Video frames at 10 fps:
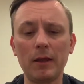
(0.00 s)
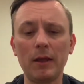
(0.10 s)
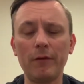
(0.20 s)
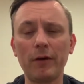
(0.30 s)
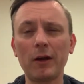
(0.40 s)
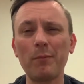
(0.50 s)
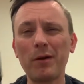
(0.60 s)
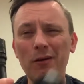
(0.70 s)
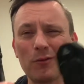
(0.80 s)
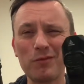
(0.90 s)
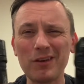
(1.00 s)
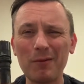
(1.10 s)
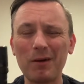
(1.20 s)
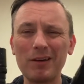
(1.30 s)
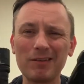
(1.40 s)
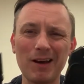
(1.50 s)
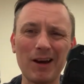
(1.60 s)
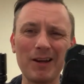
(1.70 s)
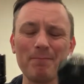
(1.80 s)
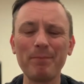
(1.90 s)
if I compare them side by
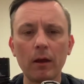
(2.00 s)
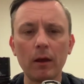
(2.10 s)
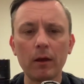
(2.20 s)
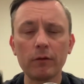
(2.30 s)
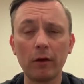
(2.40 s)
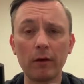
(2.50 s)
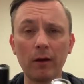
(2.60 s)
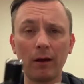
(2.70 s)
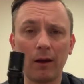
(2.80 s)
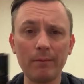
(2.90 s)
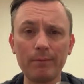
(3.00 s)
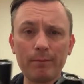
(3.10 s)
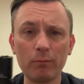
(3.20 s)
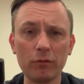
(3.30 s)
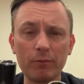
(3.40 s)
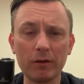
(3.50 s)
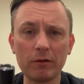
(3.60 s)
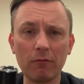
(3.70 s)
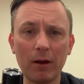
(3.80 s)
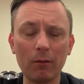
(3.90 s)
side, so I was messing
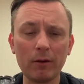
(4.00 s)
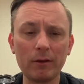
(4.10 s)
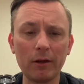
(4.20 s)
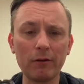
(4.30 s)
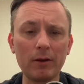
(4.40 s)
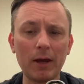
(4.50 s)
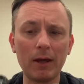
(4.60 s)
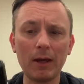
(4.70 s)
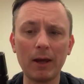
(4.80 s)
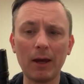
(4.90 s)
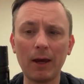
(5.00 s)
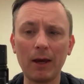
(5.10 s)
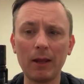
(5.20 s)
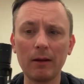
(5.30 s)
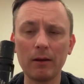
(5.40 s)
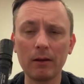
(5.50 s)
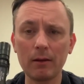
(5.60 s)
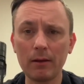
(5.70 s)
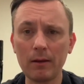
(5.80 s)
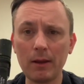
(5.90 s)
around with it the other day, and
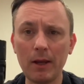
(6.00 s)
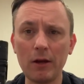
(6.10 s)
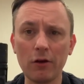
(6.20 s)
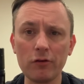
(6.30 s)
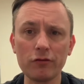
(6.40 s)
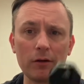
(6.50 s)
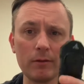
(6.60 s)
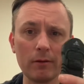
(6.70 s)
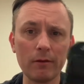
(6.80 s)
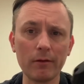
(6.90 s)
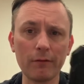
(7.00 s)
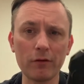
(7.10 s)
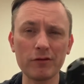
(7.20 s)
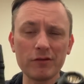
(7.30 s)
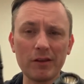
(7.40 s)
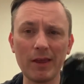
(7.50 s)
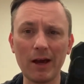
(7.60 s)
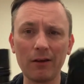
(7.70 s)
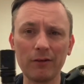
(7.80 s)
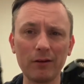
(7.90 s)
800 versus
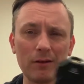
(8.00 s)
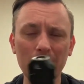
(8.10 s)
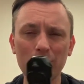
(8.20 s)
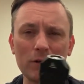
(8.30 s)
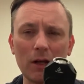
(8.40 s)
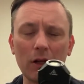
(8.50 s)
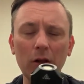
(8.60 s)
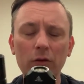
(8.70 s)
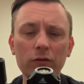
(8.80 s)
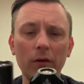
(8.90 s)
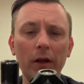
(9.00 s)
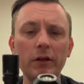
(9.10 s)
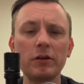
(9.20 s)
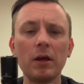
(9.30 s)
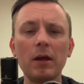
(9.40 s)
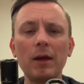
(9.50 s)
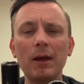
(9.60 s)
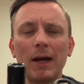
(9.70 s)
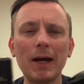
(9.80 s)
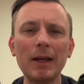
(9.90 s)
1,000, it was kind of close range.
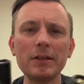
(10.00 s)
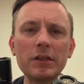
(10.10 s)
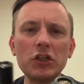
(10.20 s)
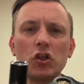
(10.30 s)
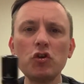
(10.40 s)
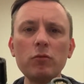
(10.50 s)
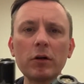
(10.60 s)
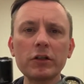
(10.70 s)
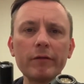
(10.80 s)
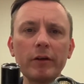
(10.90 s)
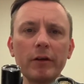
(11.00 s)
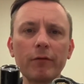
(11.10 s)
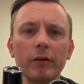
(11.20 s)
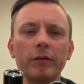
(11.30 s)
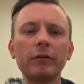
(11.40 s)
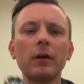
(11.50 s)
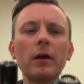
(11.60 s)
I didn't see too much of a difference.